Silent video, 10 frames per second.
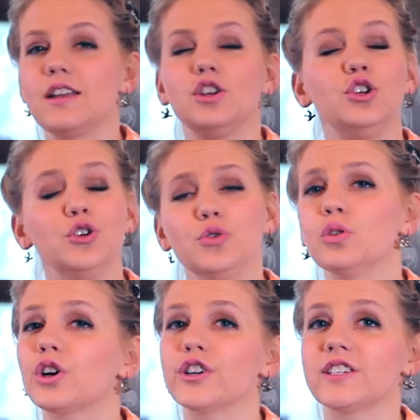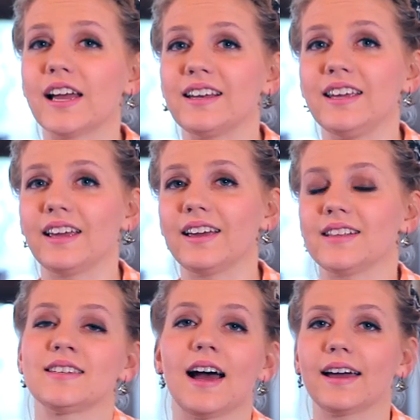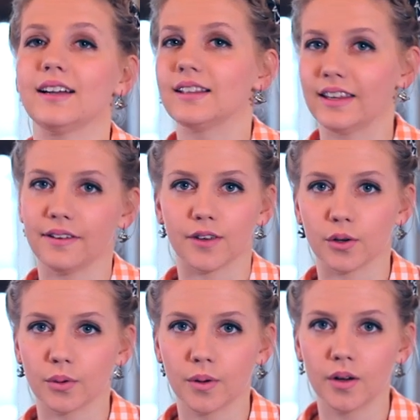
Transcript: new learned technique, it's not gonna leave you.